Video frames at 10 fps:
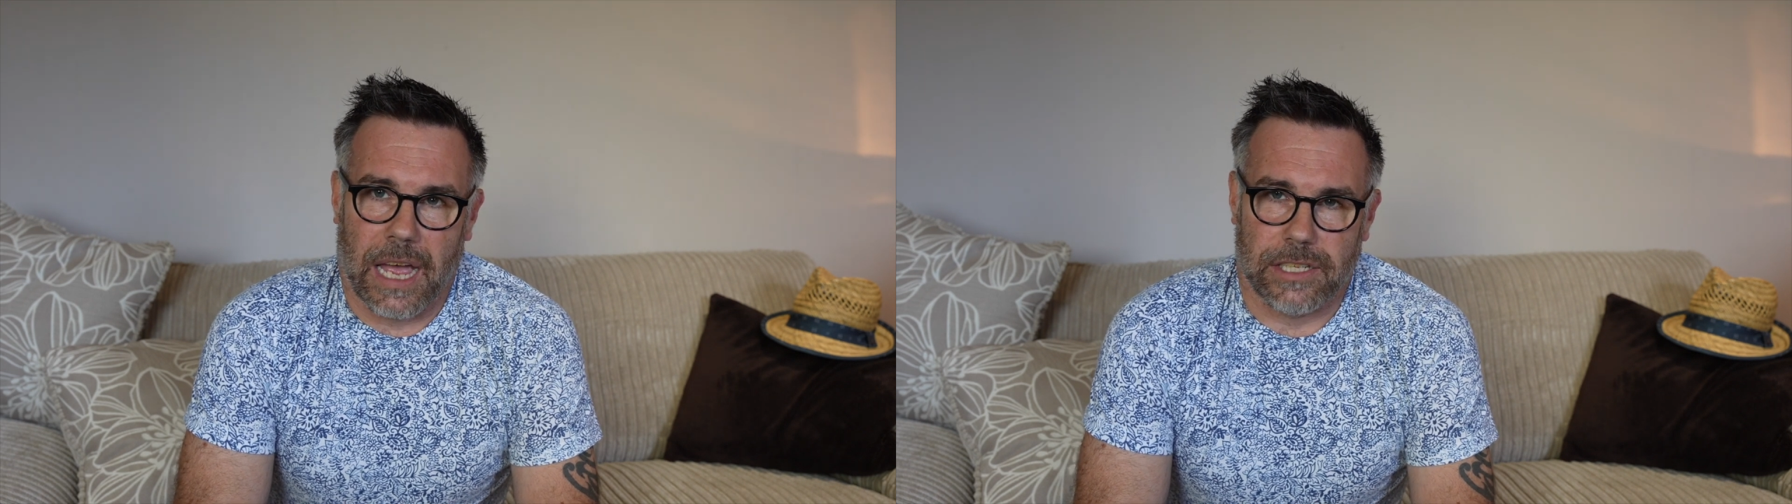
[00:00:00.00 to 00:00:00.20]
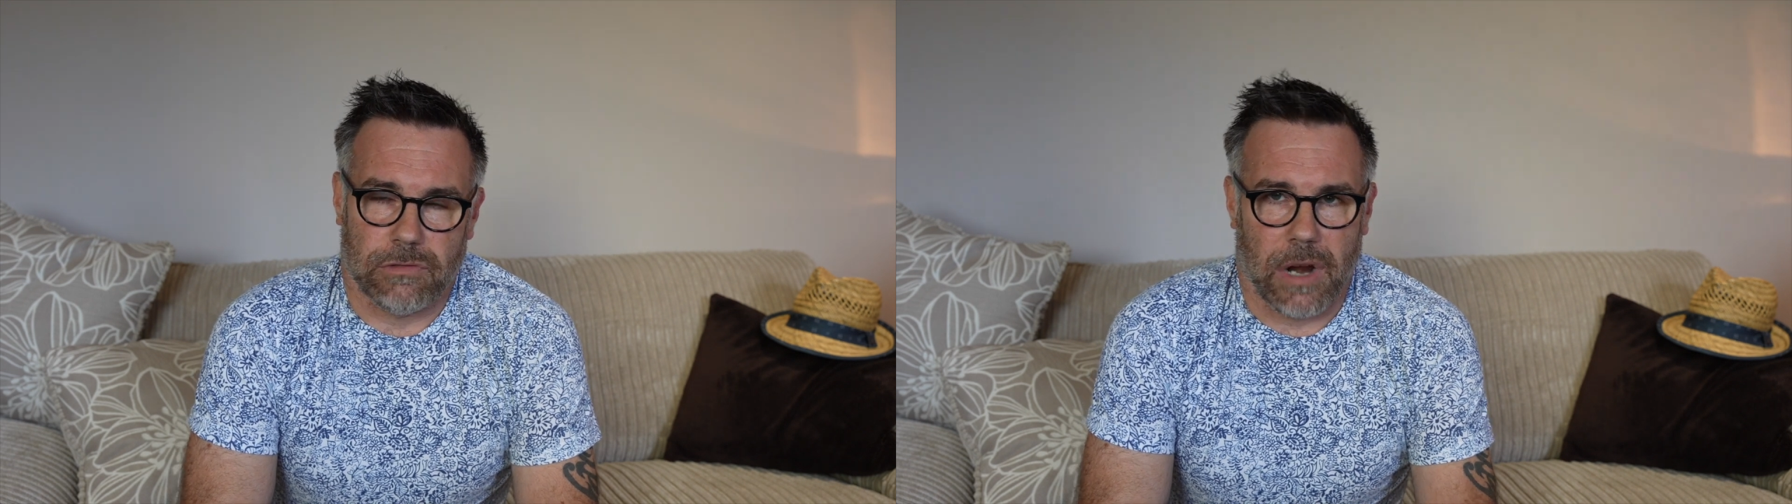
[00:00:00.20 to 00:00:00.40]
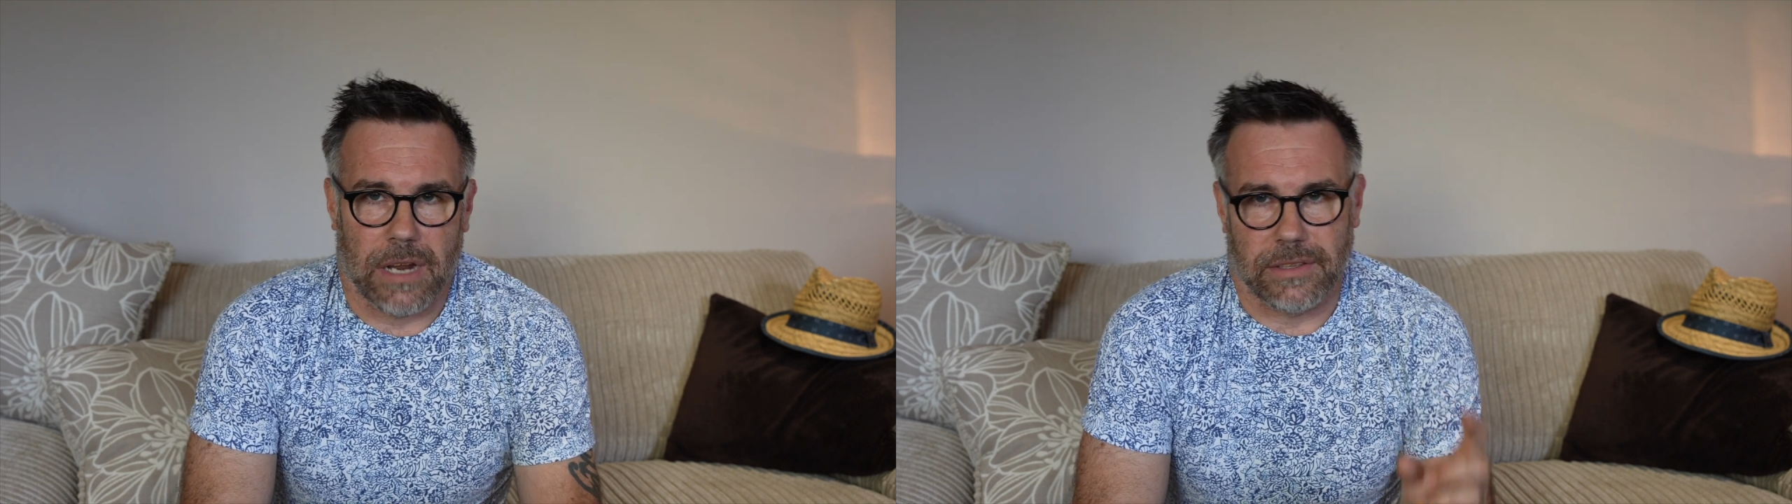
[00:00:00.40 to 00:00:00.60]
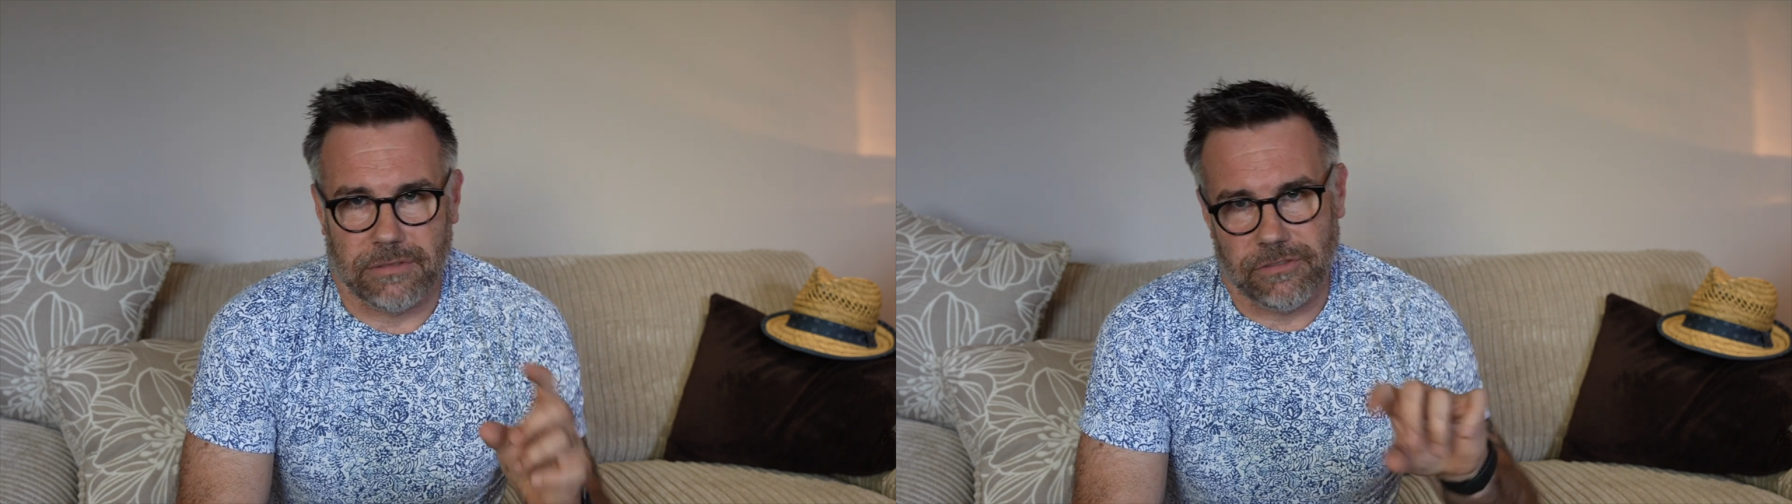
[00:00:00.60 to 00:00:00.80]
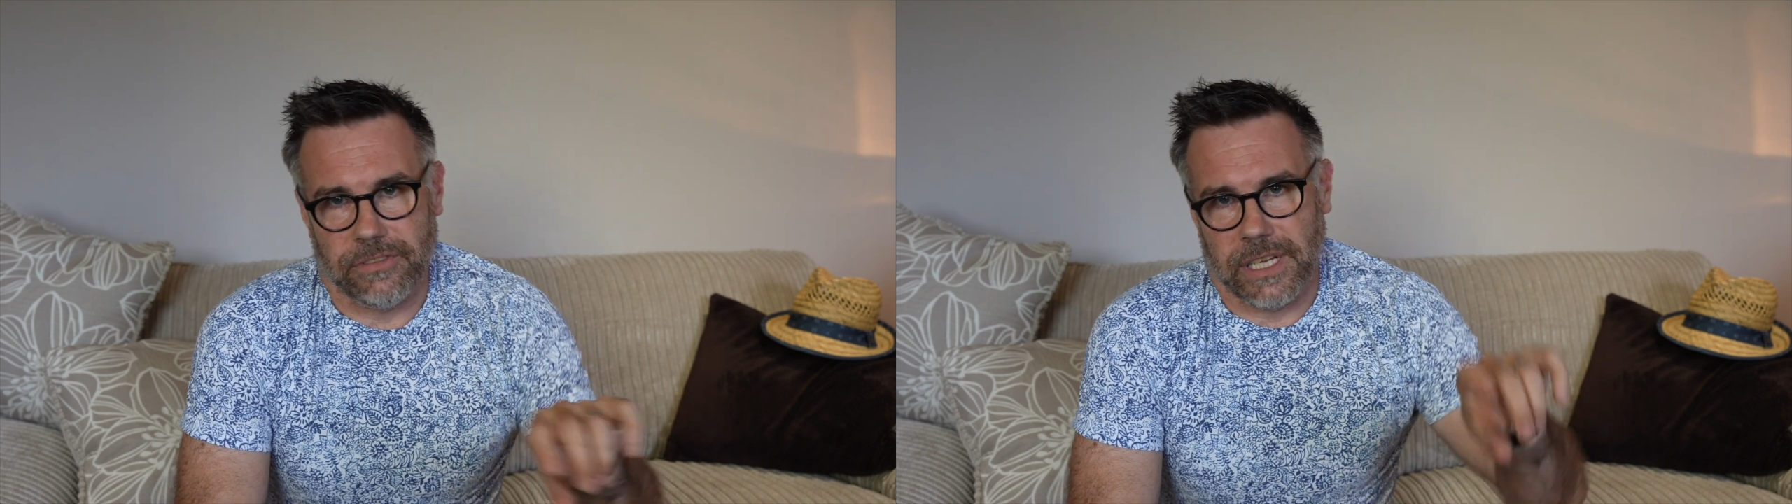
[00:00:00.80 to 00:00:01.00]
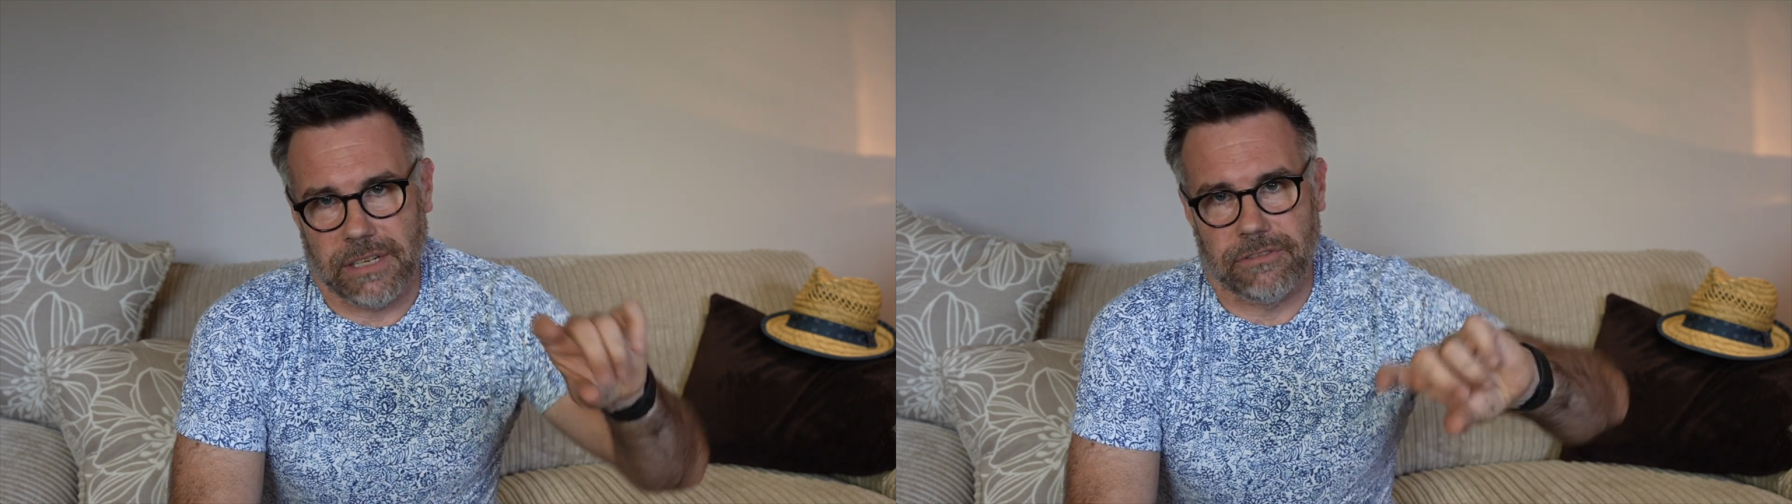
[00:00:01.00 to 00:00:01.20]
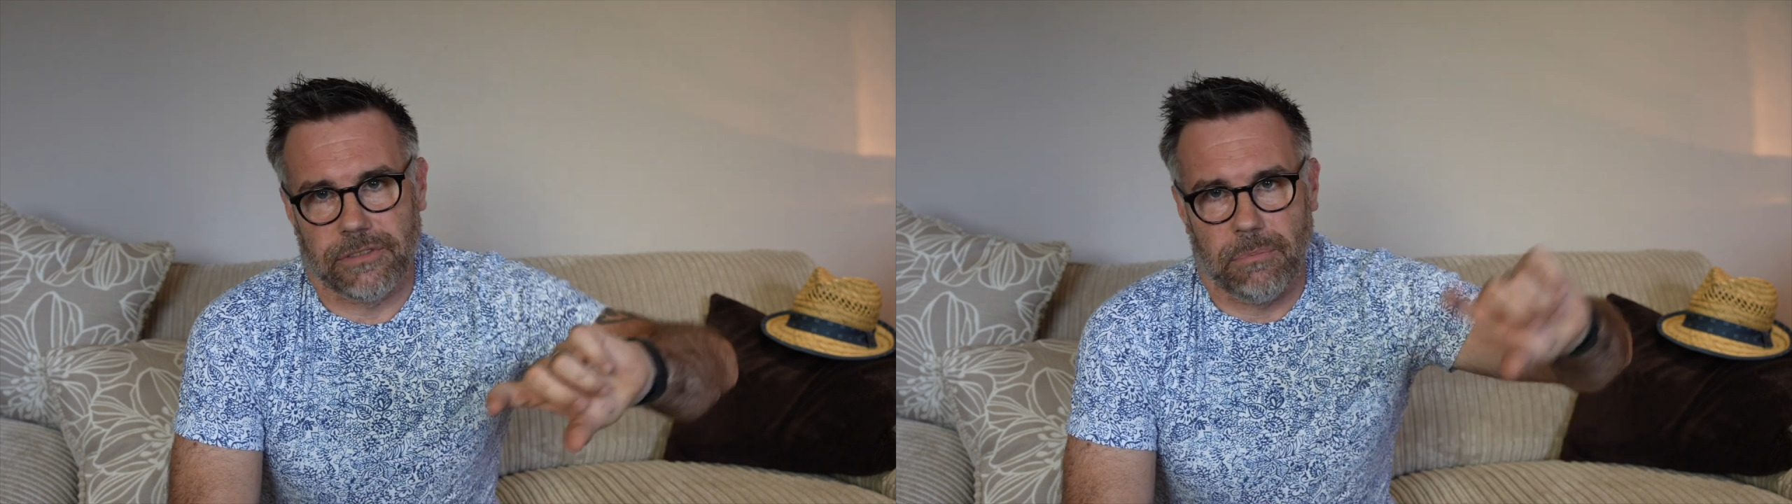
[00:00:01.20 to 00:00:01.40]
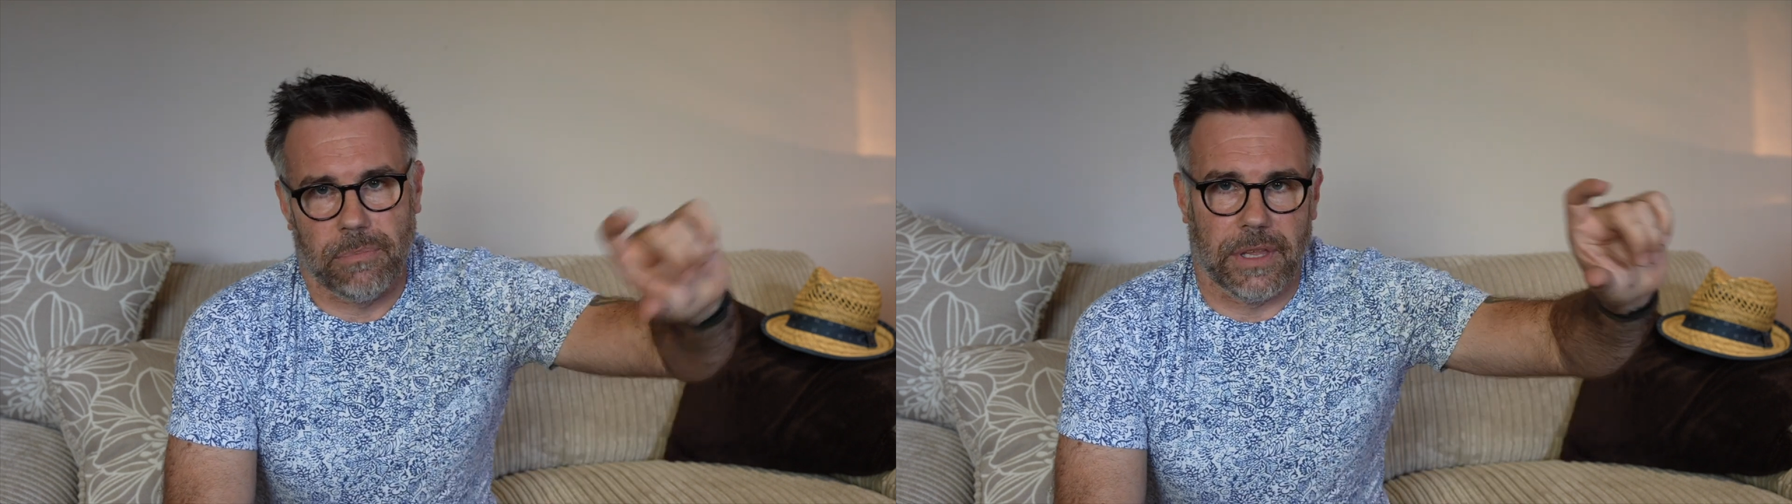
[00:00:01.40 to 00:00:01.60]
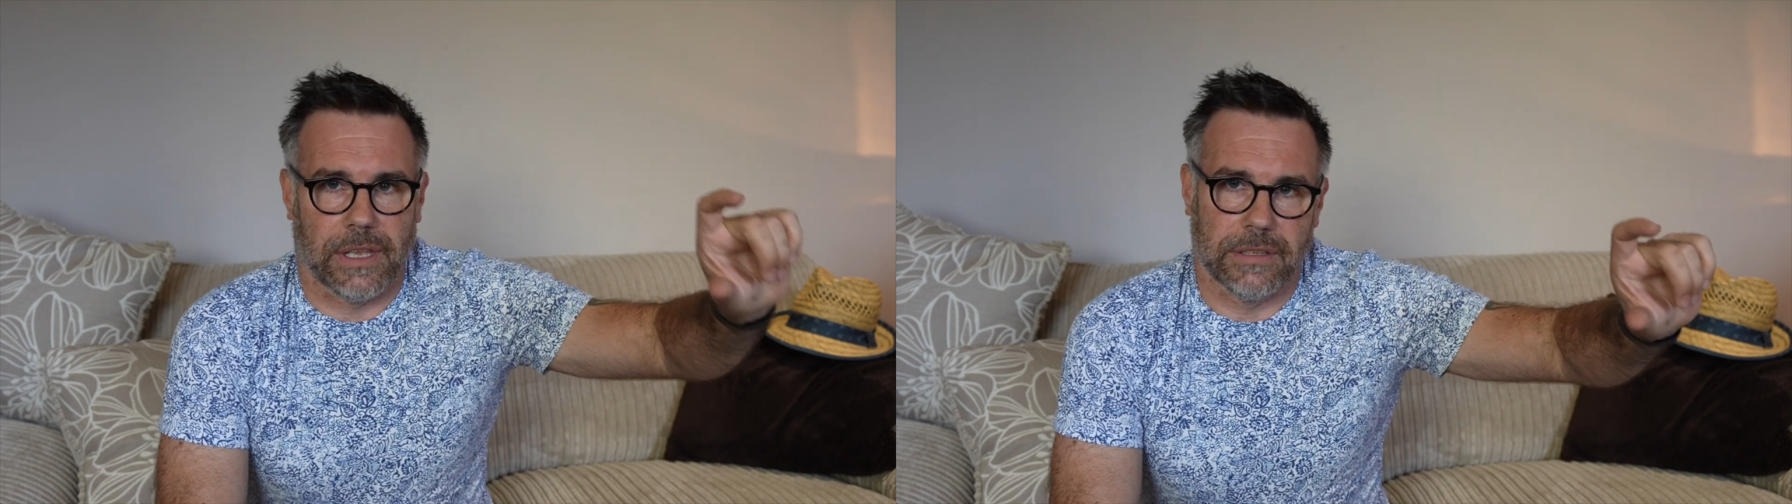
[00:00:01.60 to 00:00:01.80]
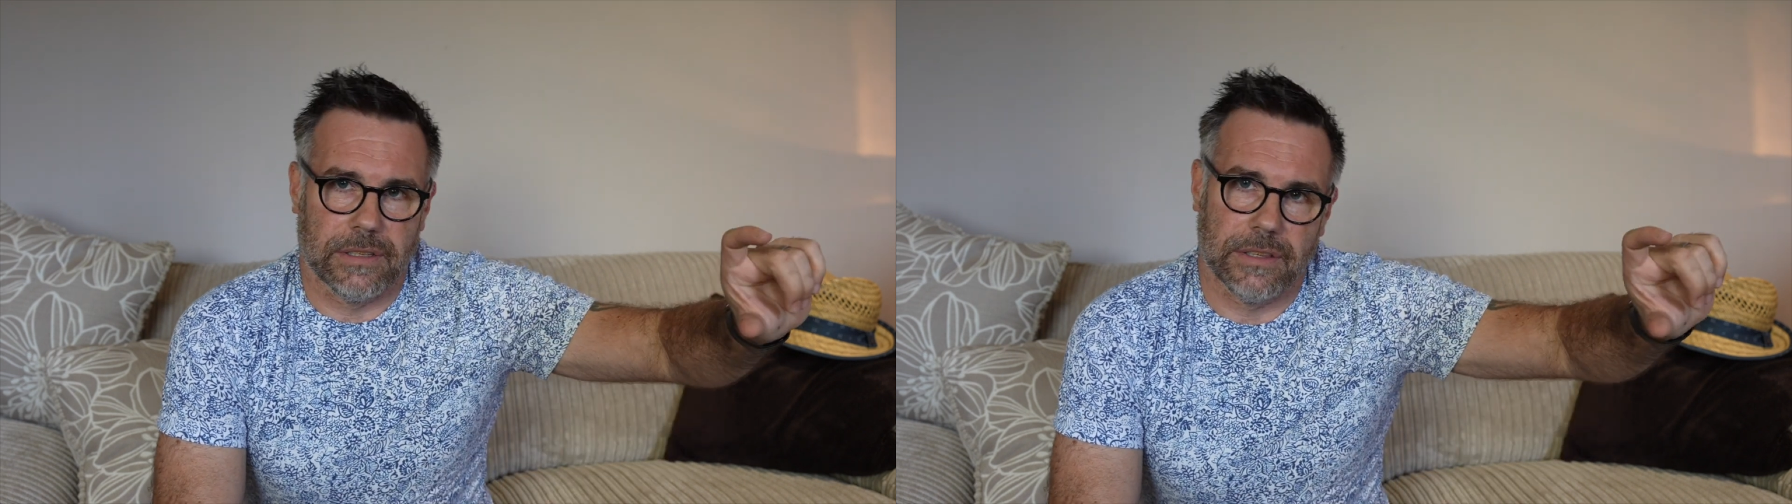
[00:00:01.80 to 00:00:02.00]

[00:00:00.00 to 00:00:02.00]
So rather than feeding from the